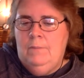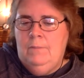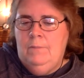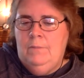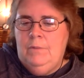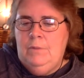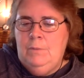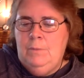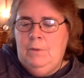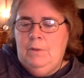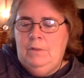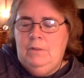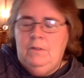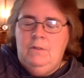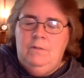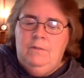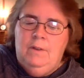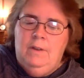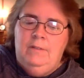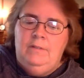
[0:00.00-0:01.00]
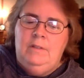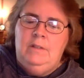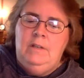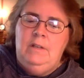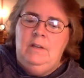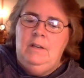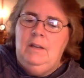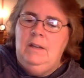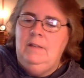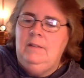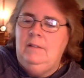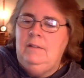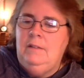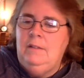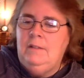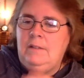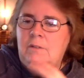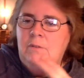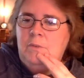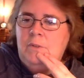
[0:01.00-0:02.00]
sprouts in 5 to 10 days. It
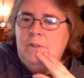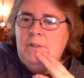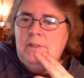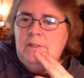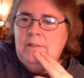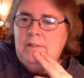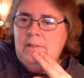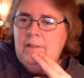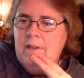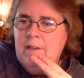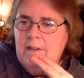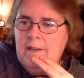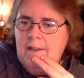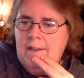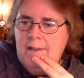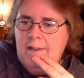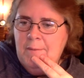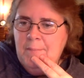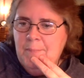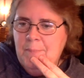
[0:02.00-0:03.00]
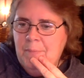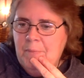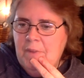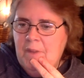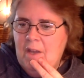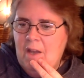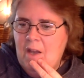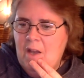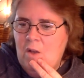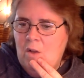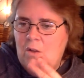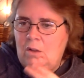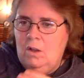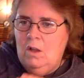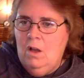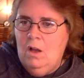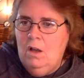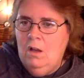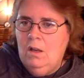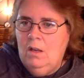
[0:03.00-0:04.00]
doesn't really say how
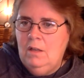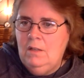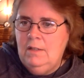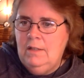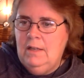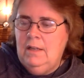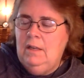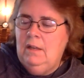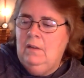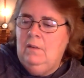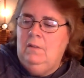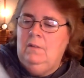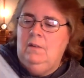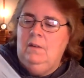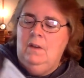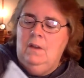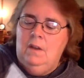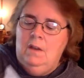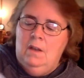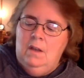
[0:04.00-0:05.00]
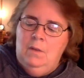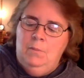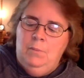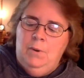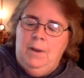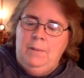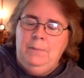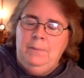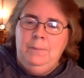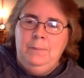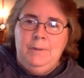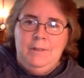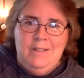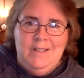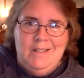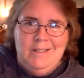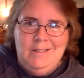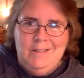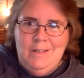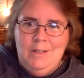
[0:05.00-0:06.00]
long it takes. It probably
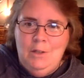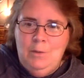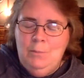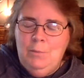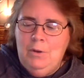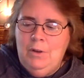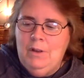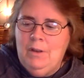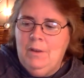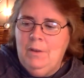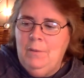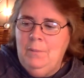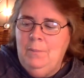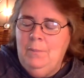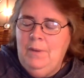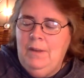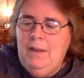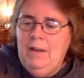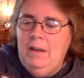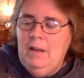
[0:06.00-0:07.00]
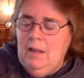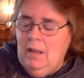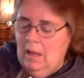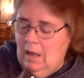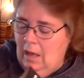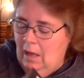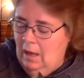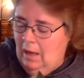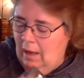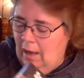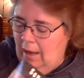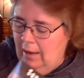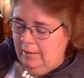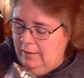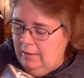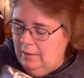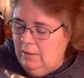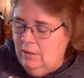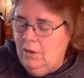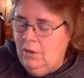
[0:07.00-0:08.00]
does in the book, but I did